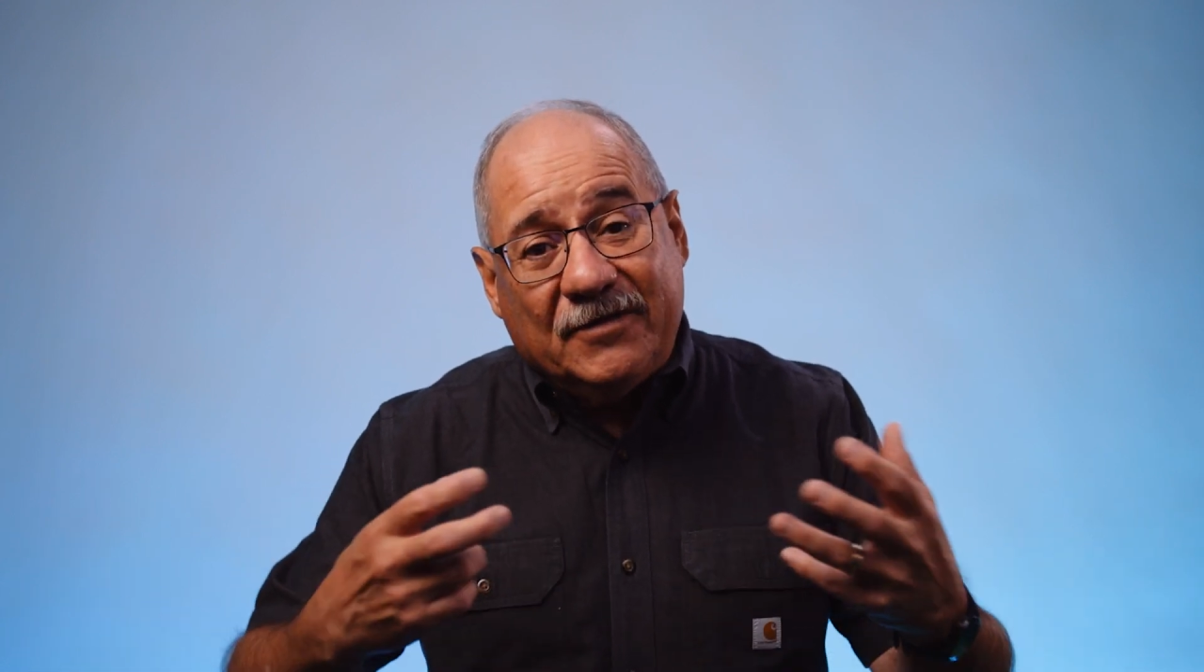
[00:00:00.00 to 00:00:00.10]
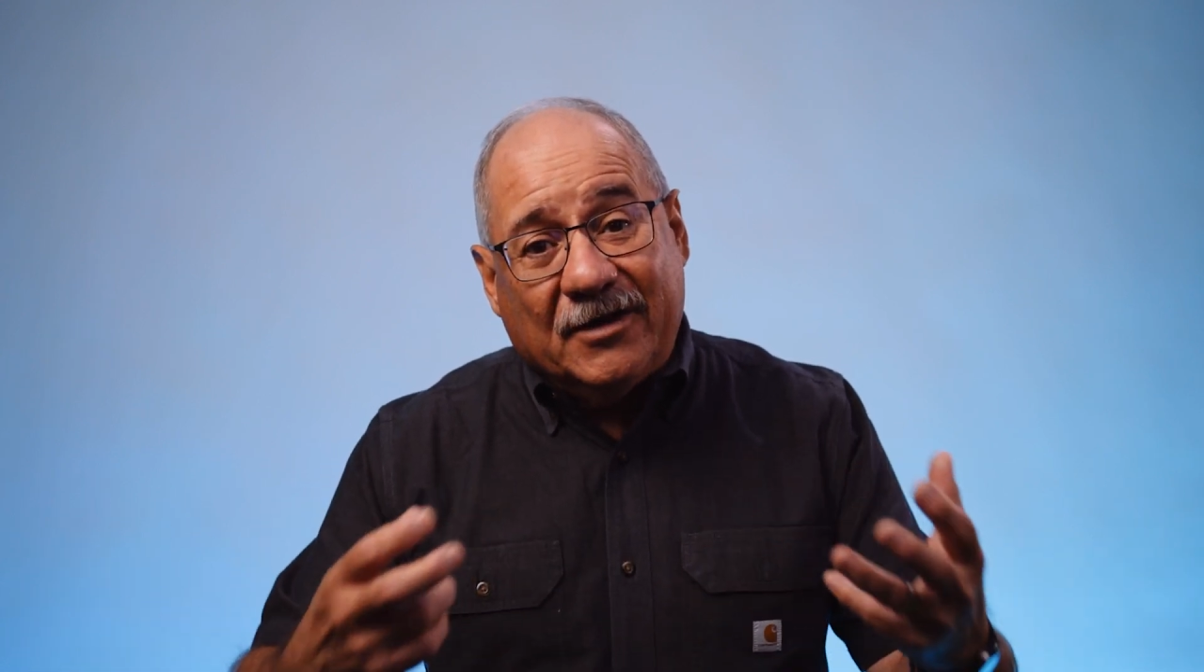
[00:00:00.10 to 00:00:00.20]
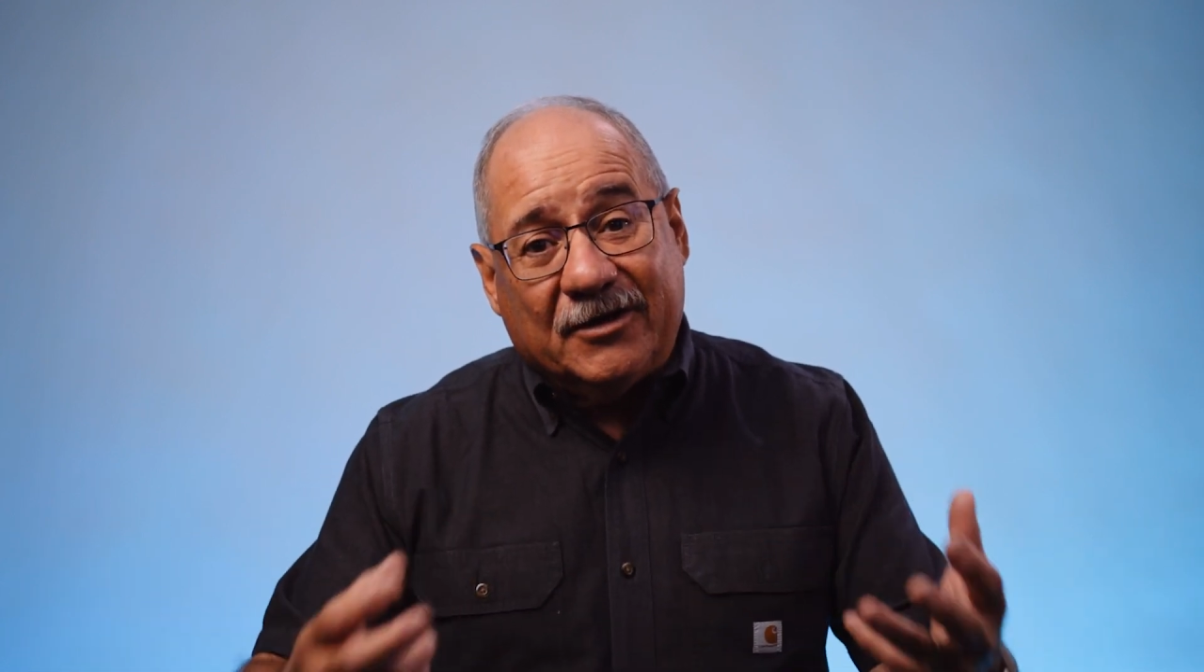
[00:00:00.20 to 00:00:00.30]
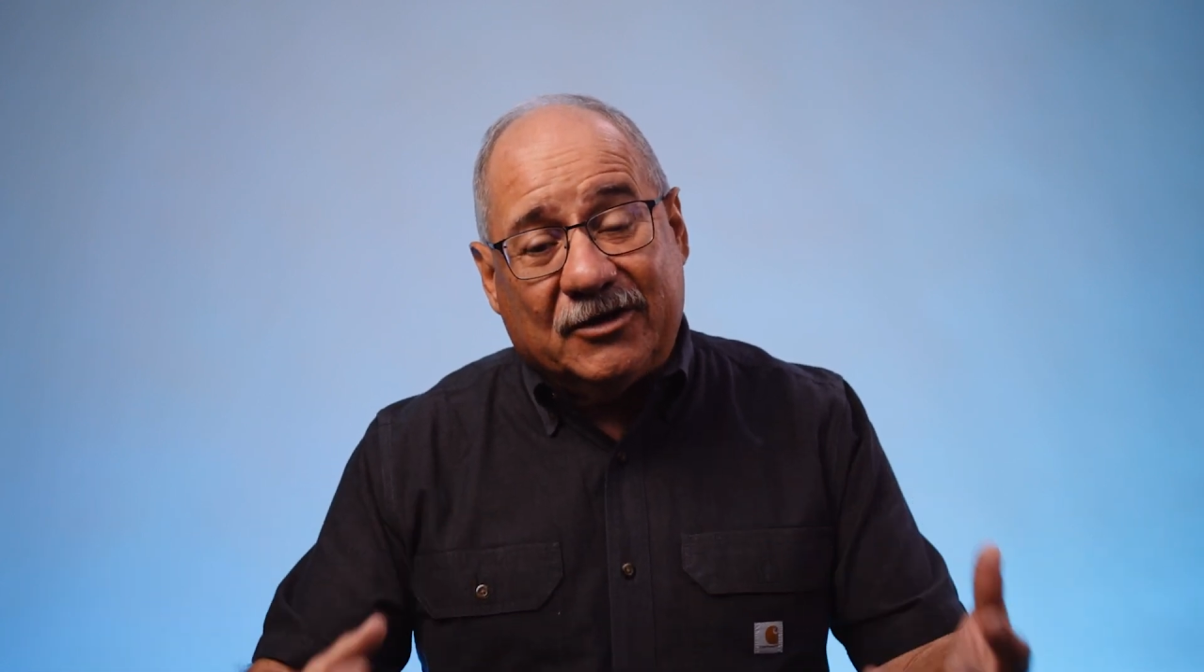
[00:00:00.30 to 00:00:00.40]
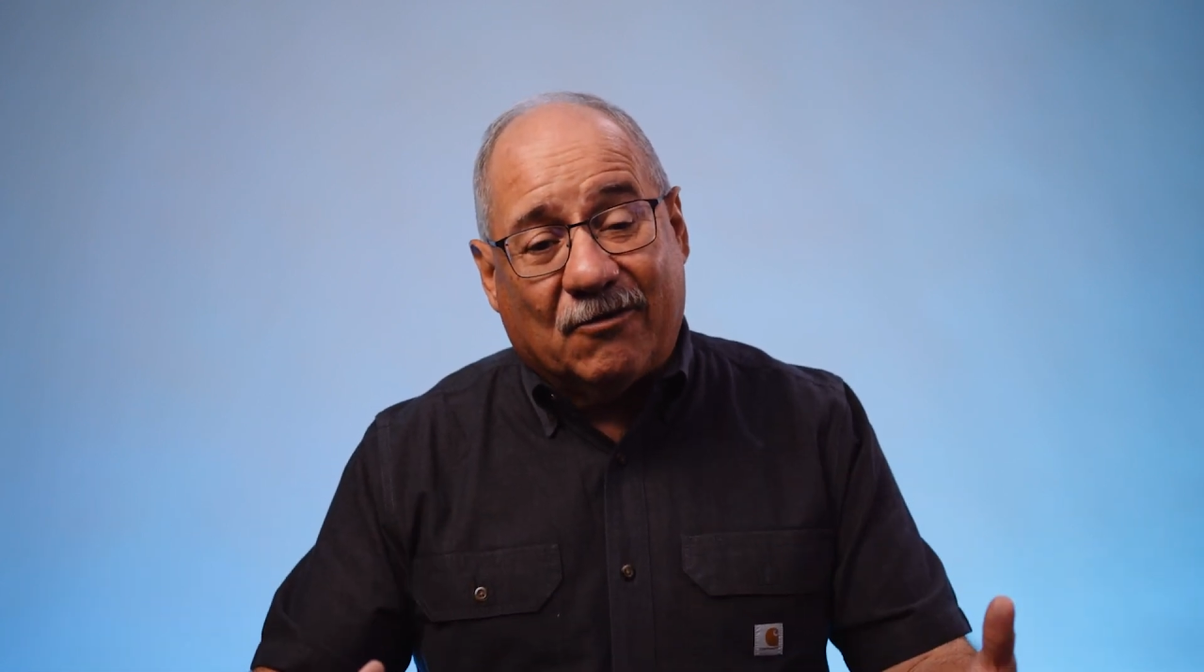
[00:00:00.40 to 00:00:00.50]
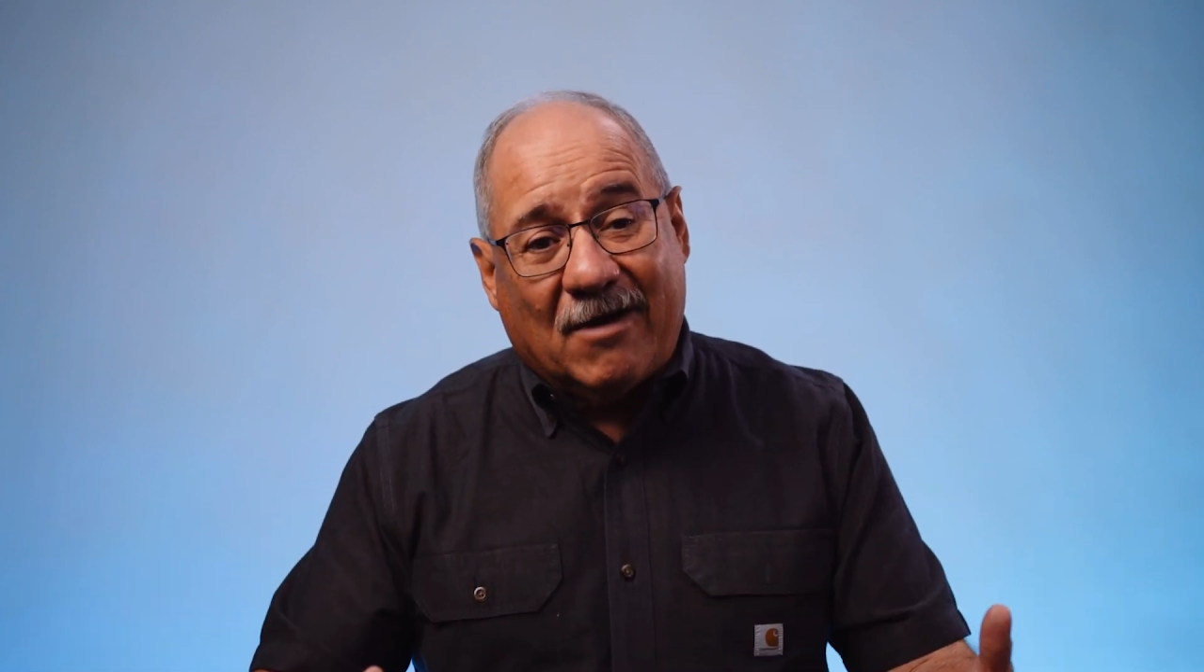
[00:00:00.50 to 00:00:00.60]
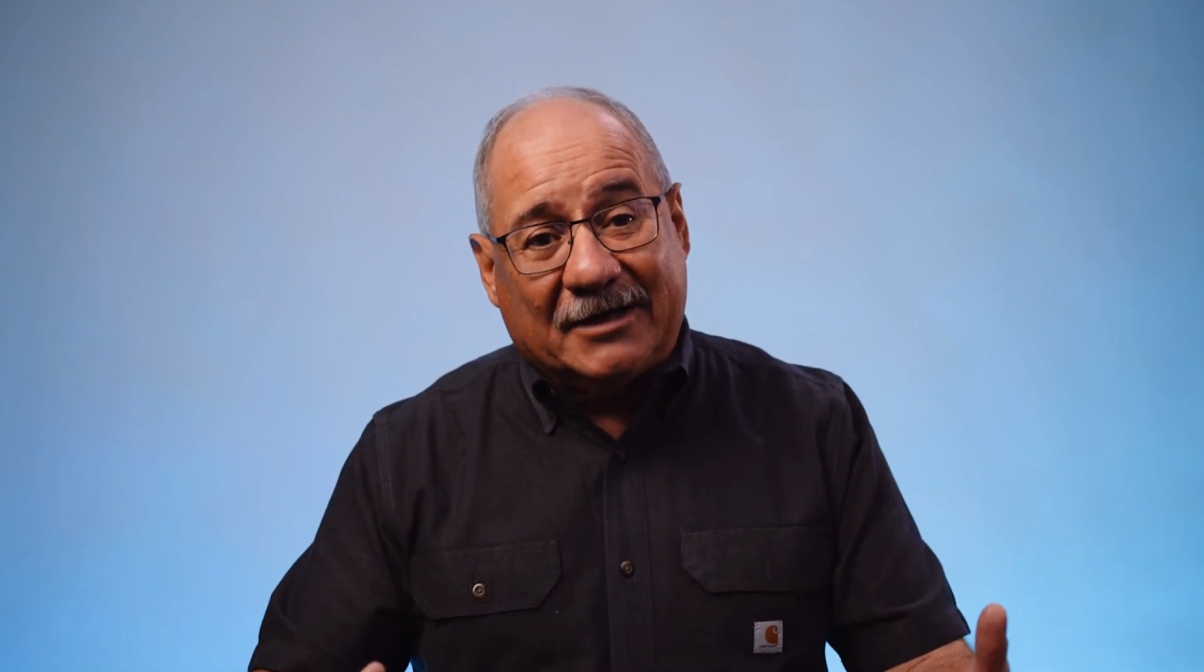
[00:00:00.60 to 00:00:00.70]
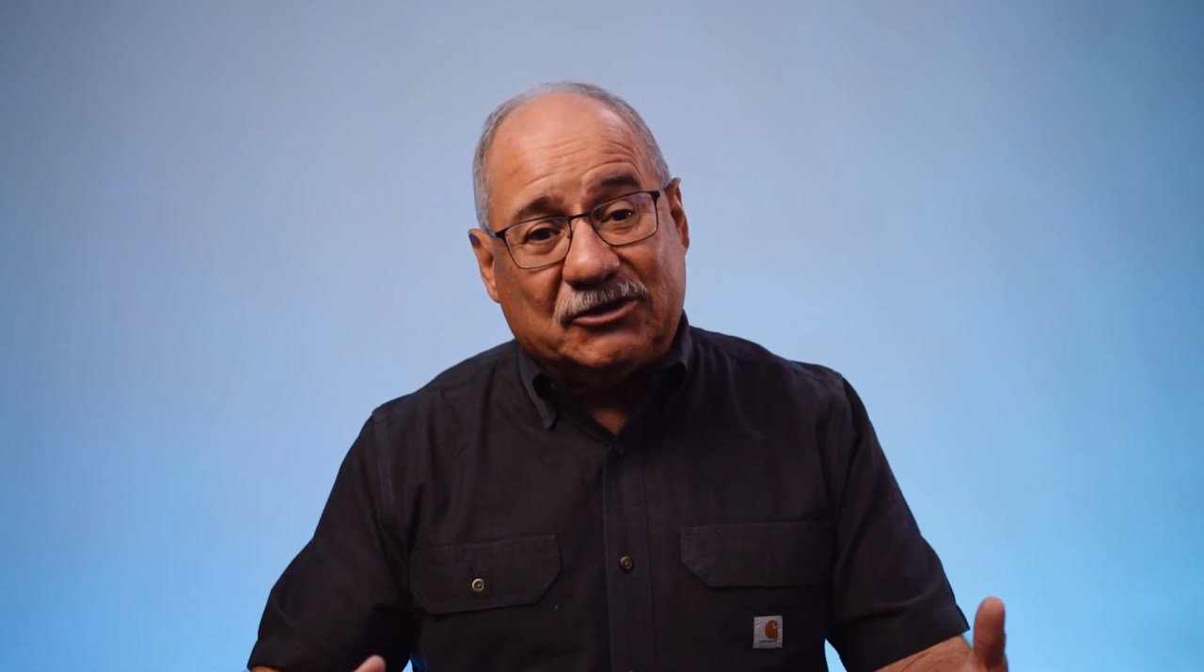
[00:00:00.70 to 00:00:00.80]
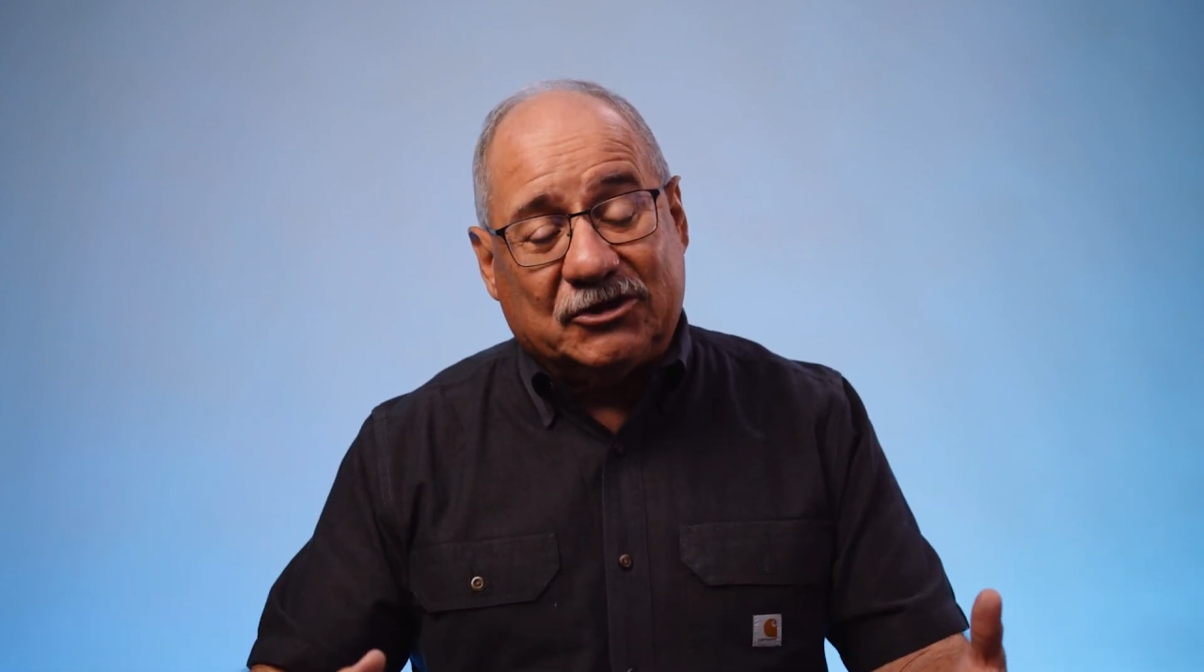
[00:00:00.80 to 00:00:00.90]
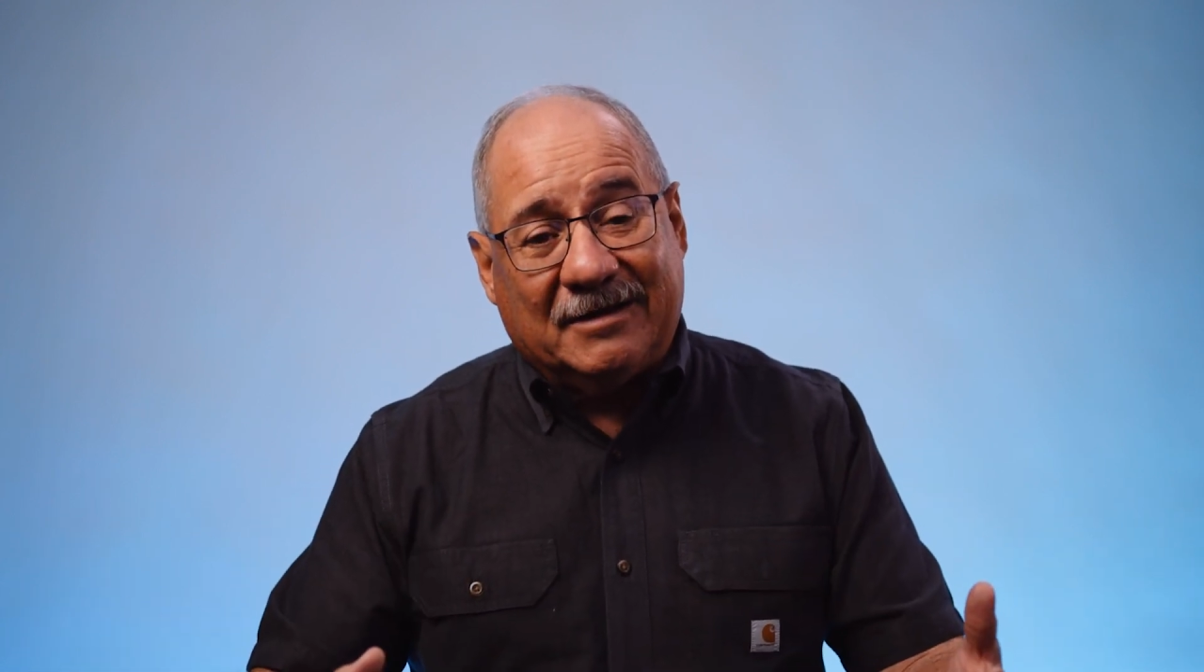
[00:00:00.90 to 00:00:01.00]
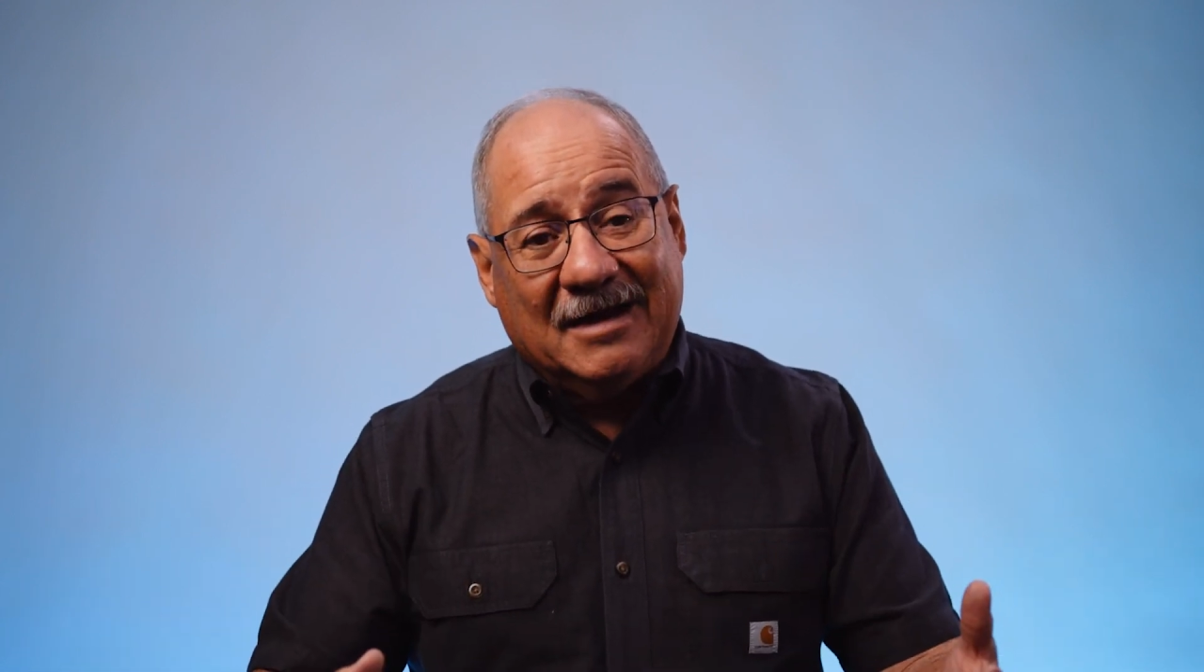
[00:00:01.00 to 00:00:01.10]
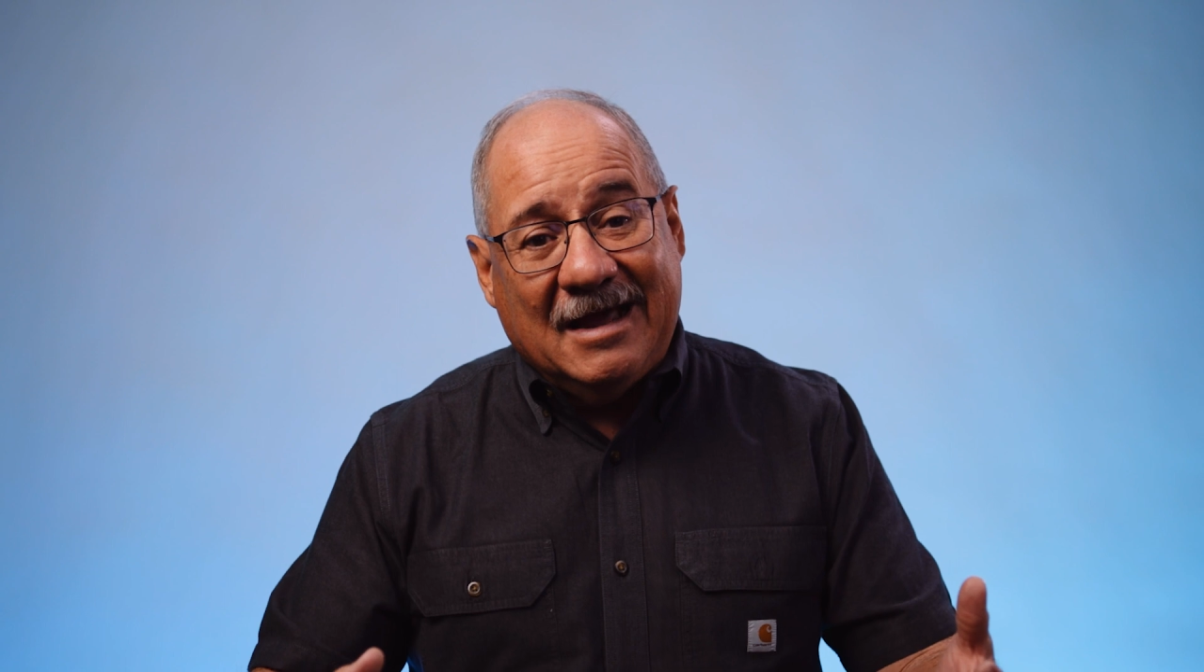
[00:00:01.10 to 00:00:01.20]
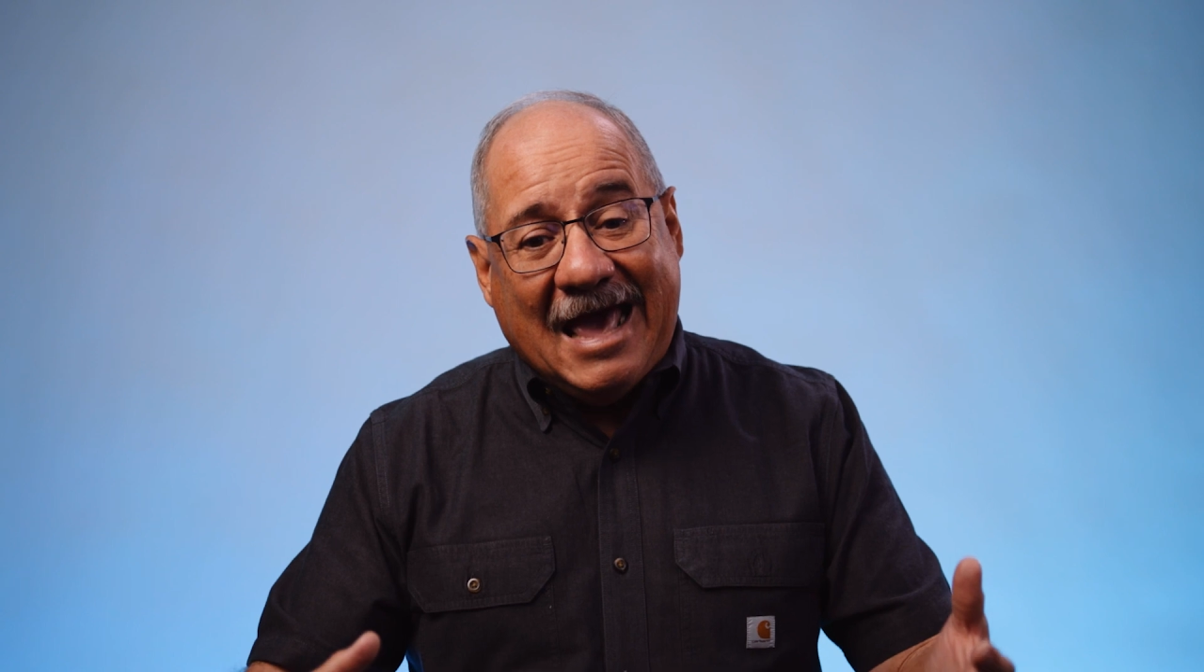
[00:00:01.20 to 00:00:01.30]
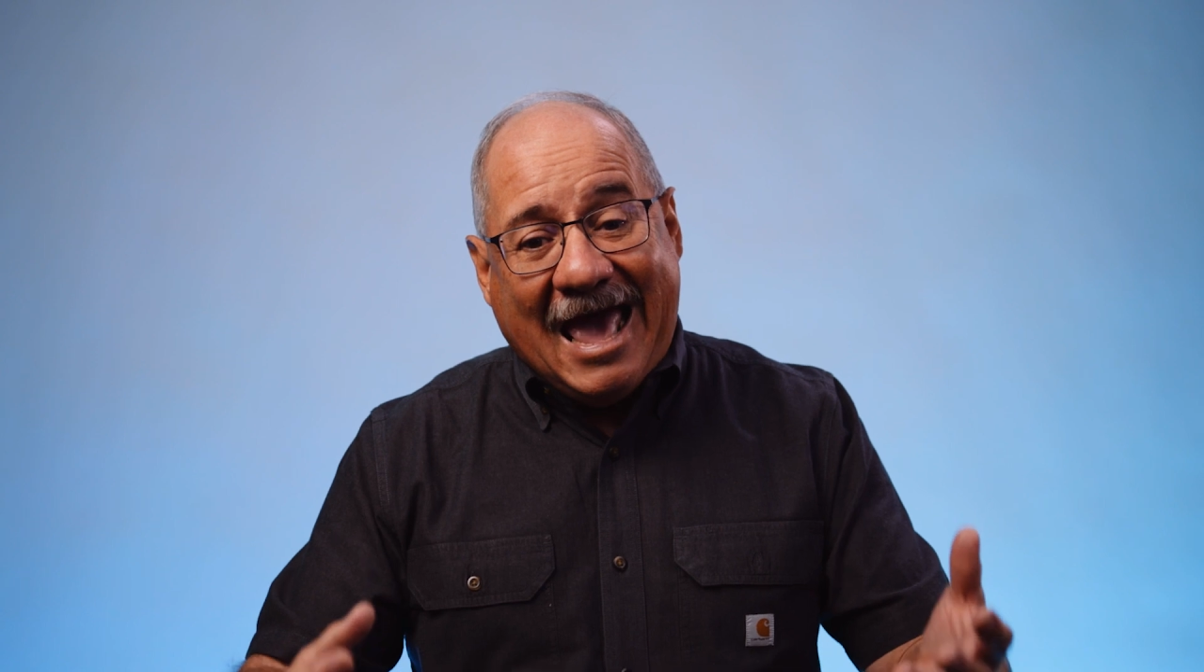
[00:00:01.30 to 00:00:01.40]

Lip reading: in their direction